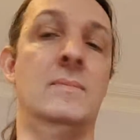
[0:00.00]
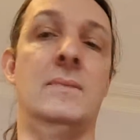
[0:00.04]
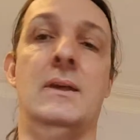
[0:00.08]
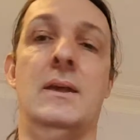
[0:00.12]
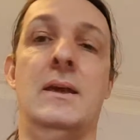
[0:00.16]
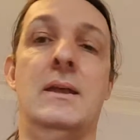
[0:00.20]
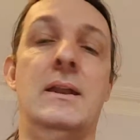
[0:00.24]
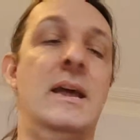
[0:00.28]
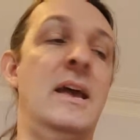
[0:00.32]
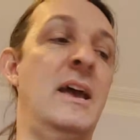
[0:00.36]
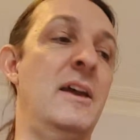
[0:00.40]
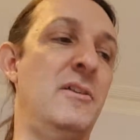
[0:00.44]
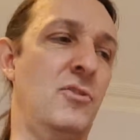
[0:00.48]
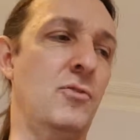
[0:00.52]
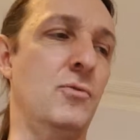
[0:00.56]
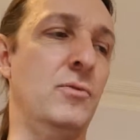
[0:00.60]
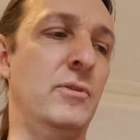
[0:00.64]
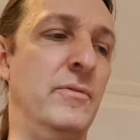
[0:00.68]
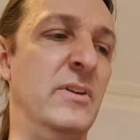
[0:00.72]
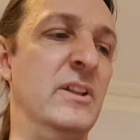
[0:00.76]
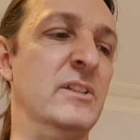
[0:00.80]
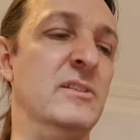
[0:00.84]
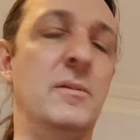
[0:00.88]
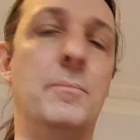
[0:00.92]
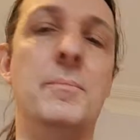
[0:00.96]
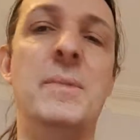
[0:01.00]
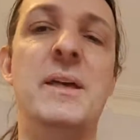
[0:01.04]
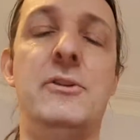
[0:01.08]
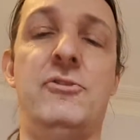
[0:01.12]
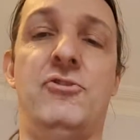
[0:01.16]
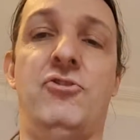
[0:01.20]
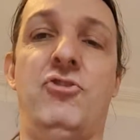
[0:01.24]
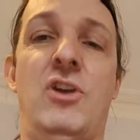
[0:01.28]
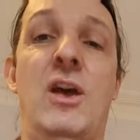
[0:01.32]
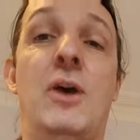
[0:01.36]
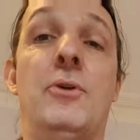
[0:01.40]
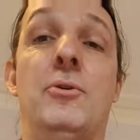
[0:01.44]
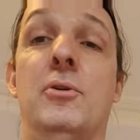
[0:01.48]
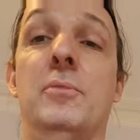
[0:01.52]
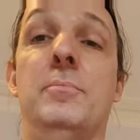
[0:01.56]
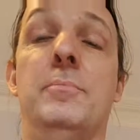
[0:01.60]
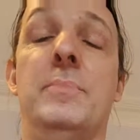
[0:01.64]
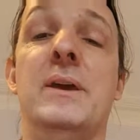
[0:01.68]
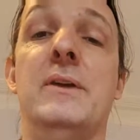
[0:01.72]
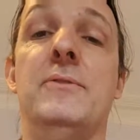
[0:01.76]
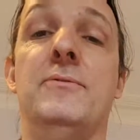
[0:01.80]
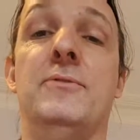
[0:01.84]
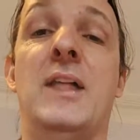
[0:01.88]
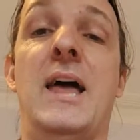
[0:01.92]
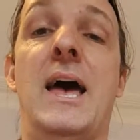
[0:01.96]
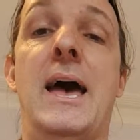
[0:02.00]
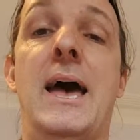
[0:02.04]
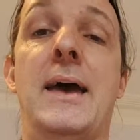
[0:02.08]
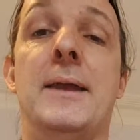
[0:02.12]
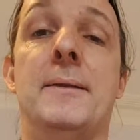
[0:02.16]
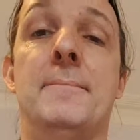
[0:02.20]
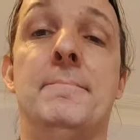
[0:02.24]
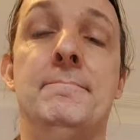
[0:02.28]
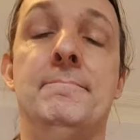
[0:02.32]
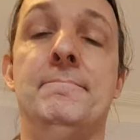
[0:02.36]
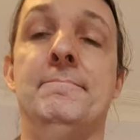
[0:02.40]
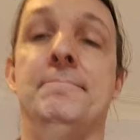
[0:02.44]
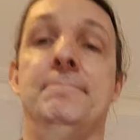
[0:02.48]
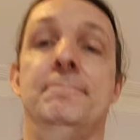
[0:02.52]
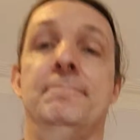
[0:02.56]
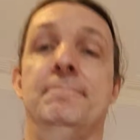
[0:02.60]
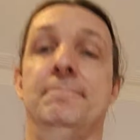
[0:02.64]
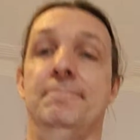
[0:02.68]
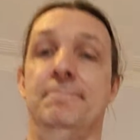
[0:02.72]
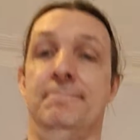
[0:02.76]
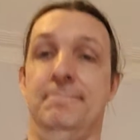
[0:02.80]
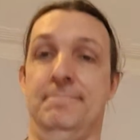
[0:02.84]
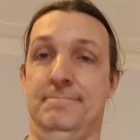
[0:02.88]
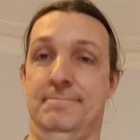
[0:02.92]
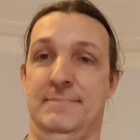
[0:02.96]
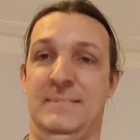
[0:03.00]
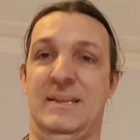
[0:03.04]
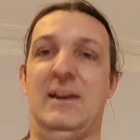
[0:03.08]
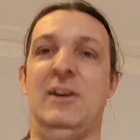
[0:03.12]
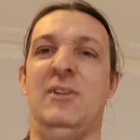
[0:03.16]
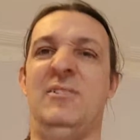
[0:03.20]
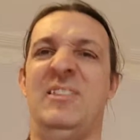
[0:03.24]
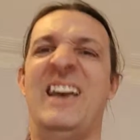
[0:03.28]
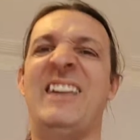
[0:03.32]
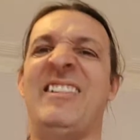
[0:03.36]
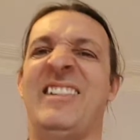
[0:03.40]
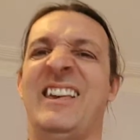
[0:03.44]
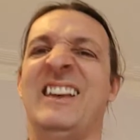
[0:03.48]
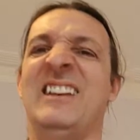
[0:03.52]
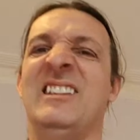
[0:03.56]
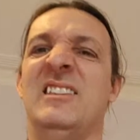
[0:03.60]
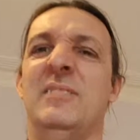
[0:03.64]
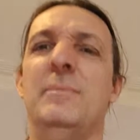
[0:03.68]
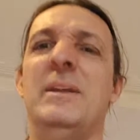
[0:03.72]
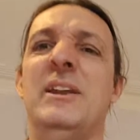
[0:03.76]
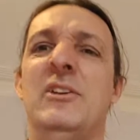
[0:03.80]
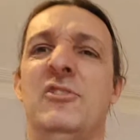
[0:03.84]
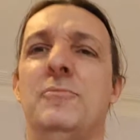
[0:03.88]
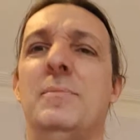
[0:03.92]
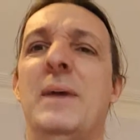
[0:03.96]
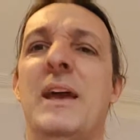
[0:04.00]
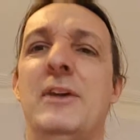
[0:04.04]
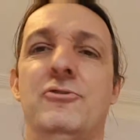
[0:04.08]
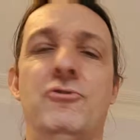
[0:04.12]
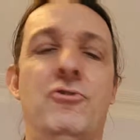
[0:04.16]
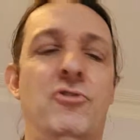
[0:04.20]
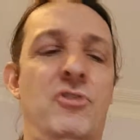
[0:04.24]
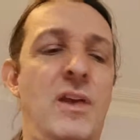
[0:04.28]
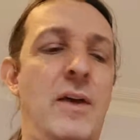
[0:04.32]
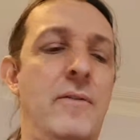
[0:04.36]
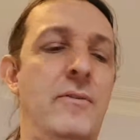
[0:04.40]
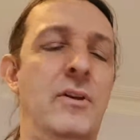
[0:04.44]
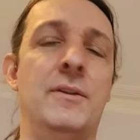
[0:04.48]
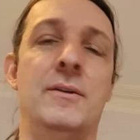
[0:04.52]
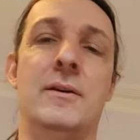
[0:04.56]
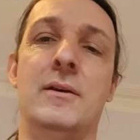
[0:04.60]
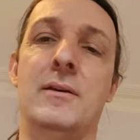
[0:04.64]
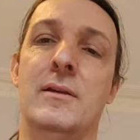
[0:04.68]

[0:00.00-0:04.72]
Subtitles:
And it has sort of a diminished sound on B flat. Here that's like a diminished major 7.